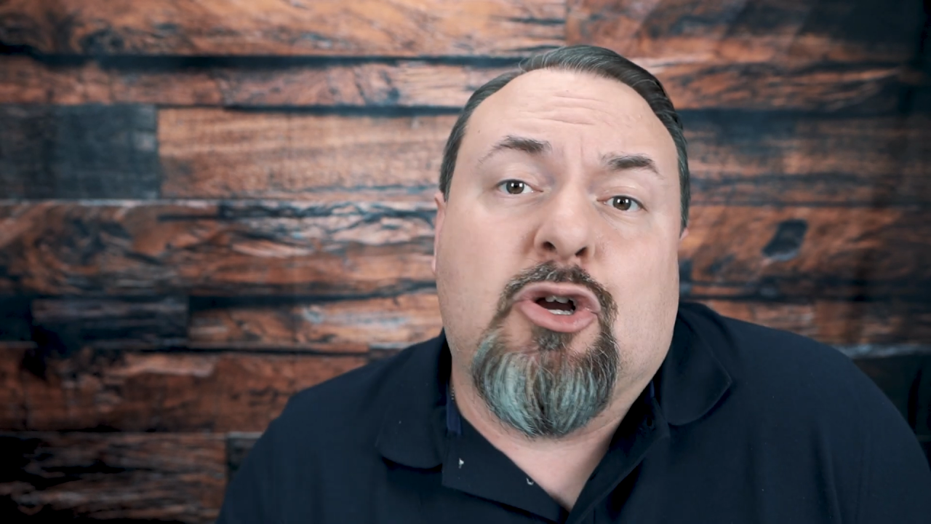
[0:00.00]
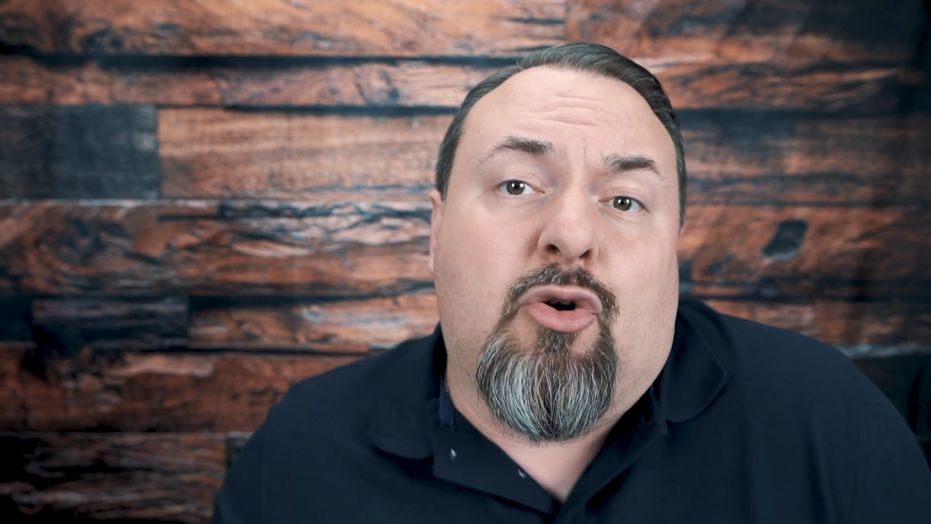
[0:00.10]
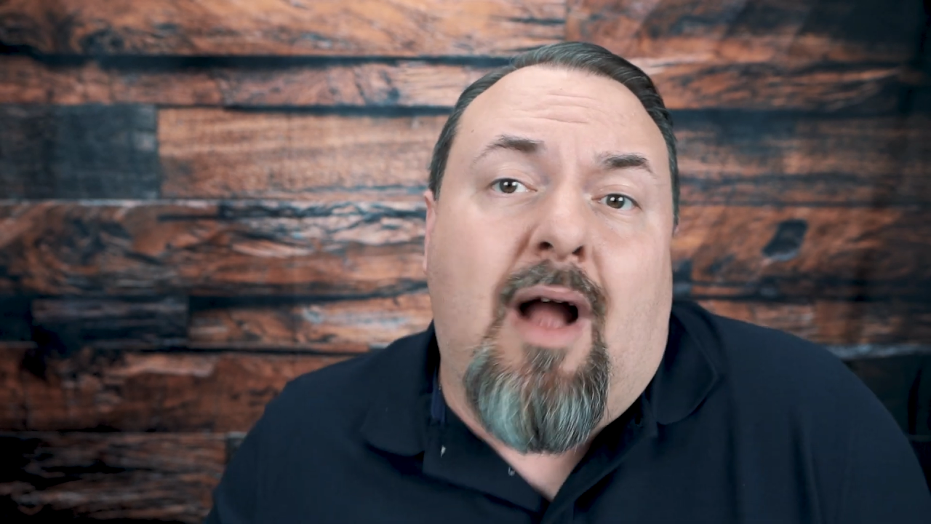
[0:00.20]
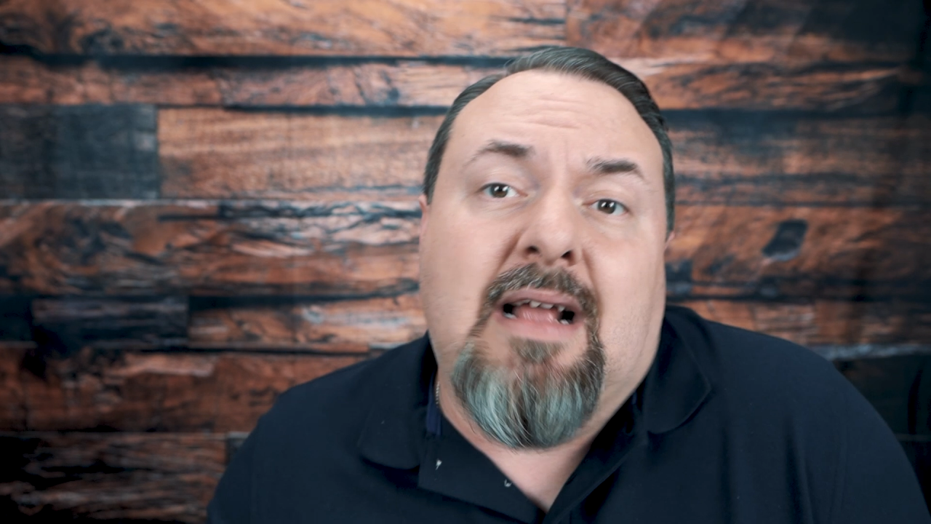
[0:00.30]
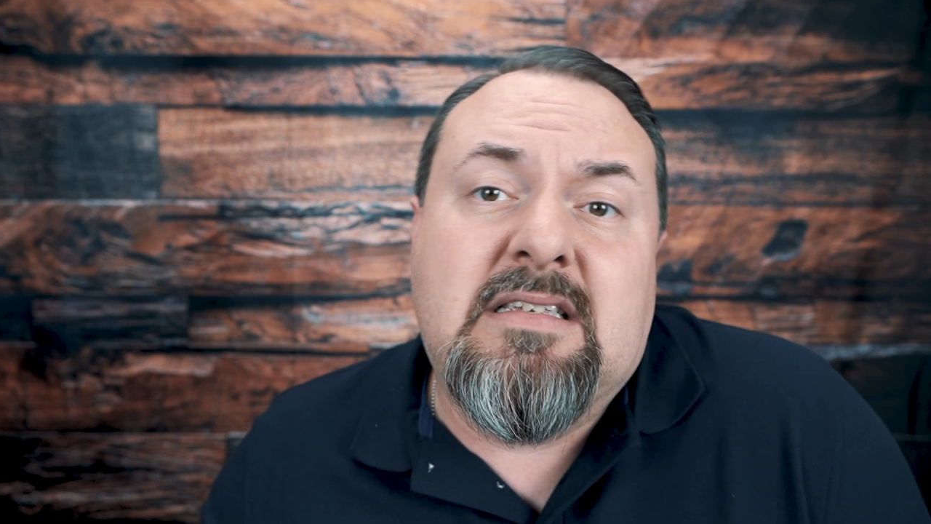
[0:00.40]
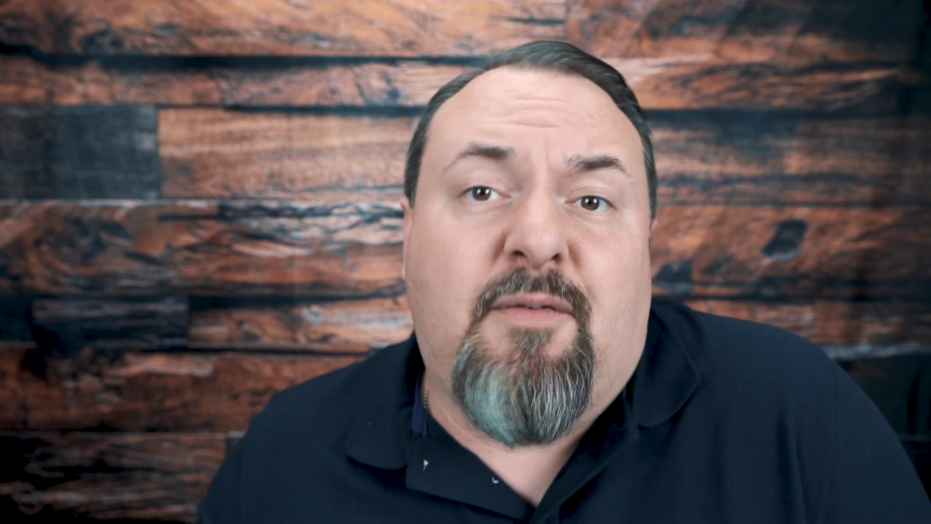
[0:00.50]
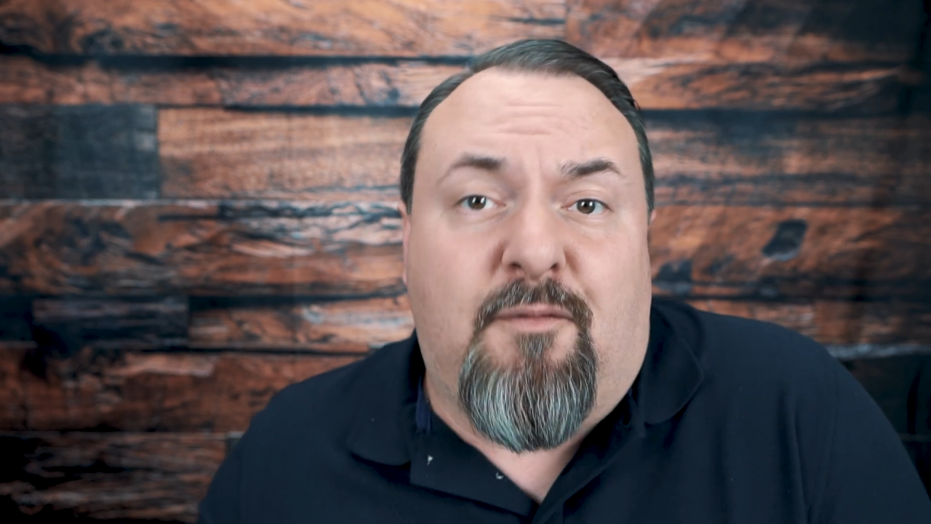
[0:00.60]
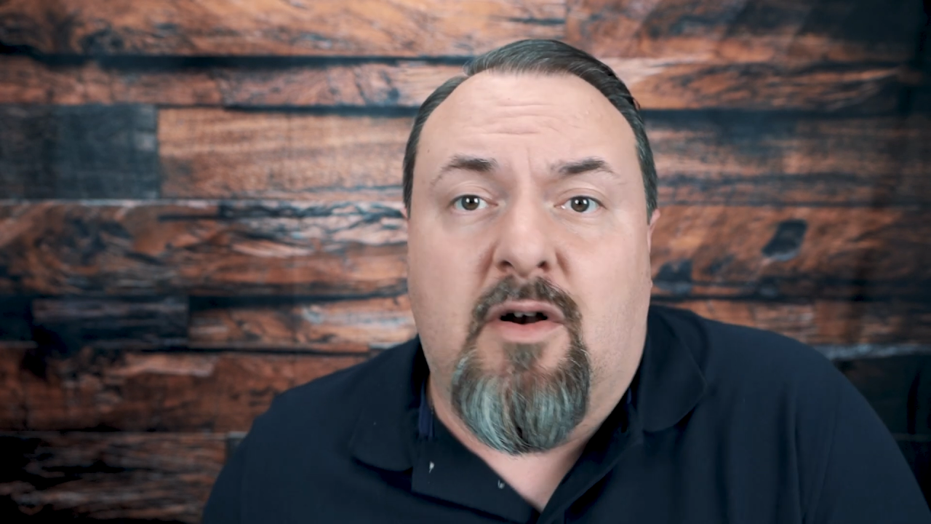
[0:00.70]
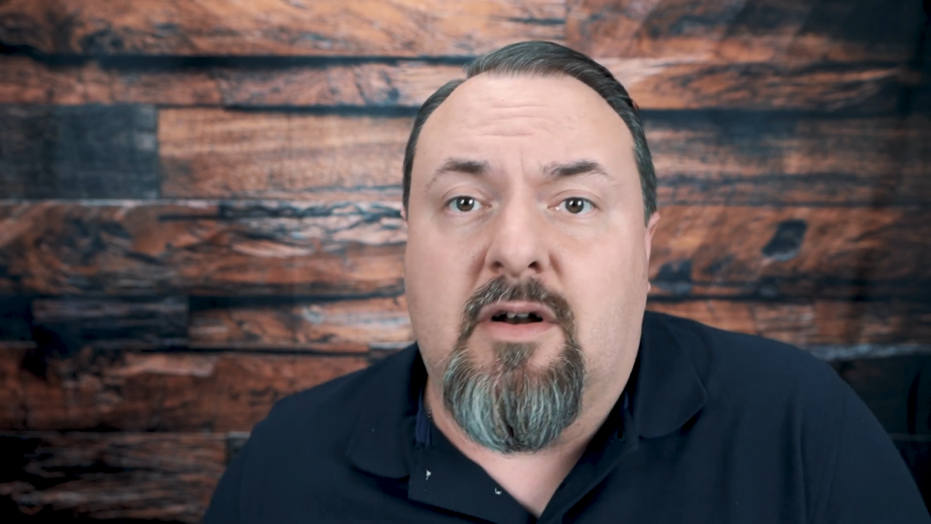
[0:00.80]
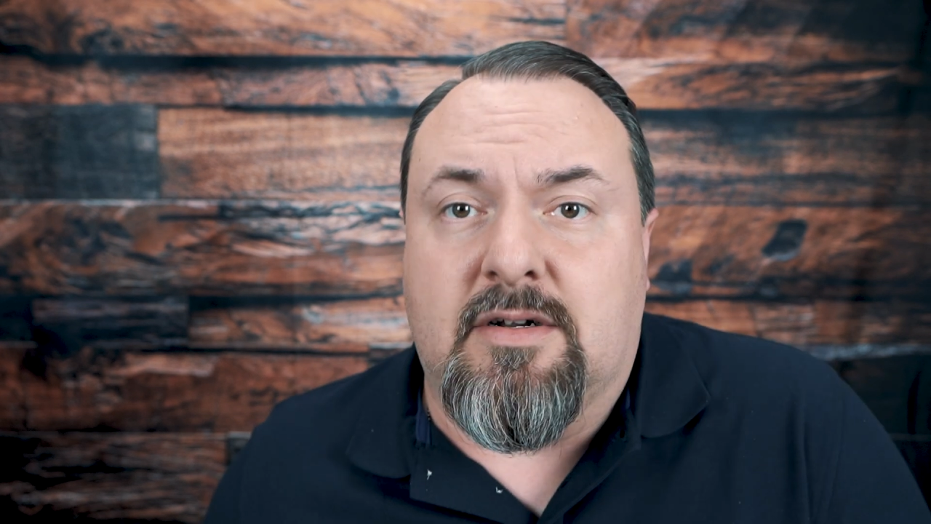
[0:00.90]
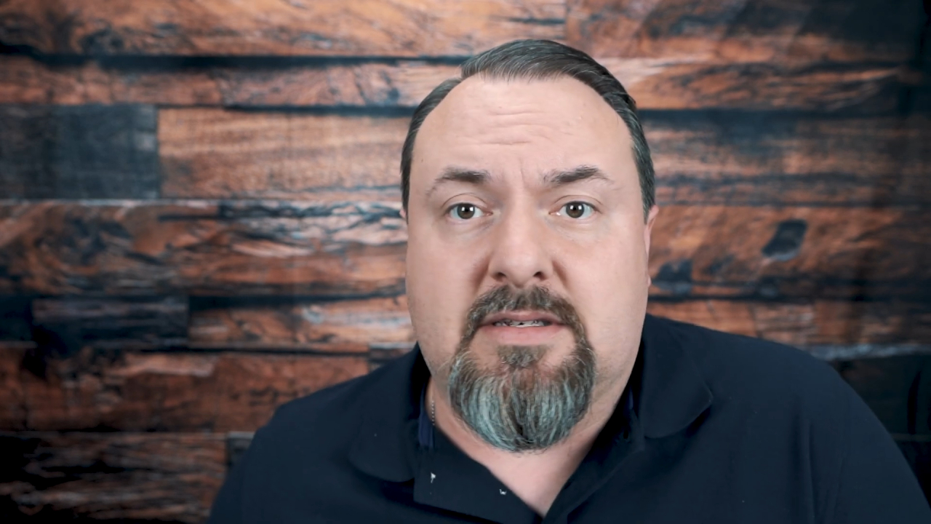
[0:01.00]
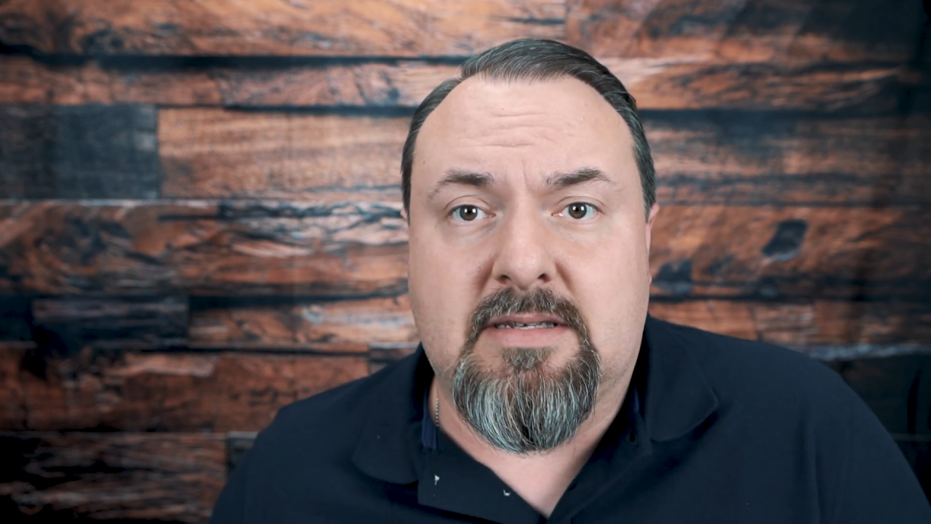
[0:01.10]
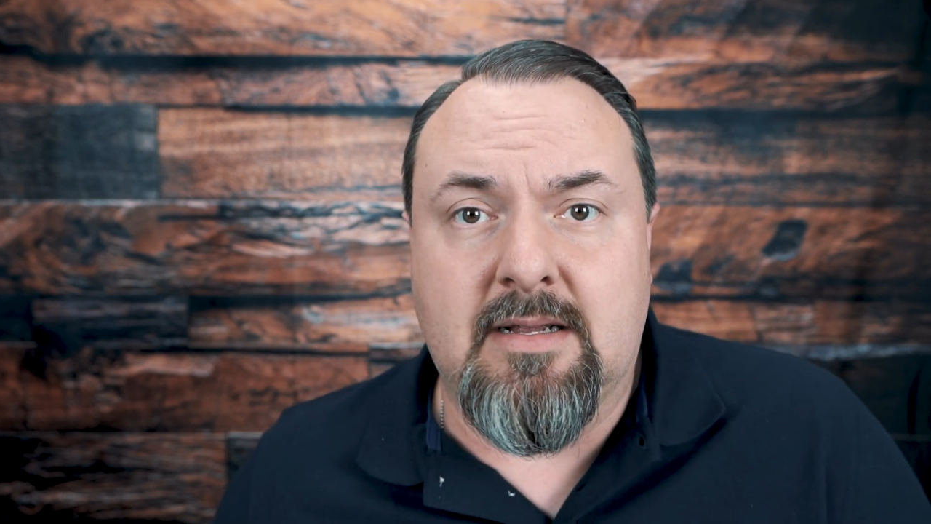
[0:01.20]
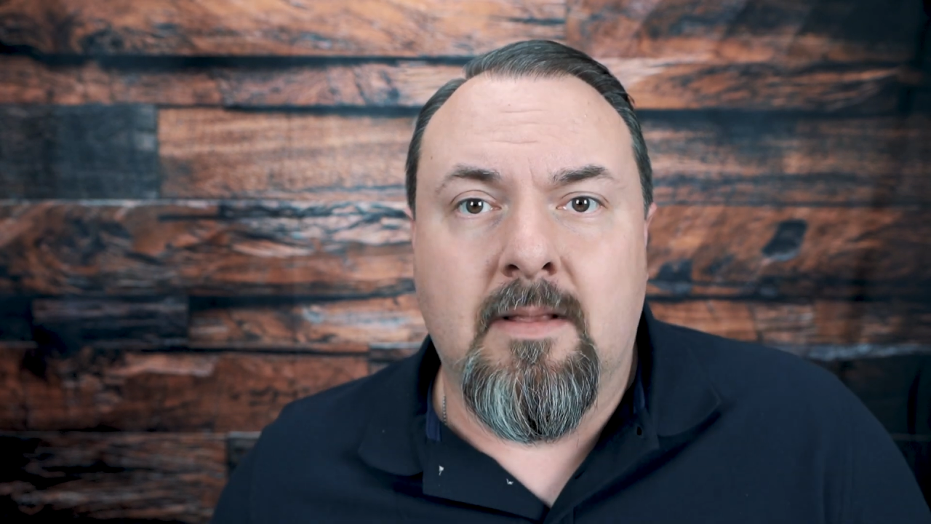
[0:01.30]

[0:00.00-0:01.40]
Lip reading: Christ first.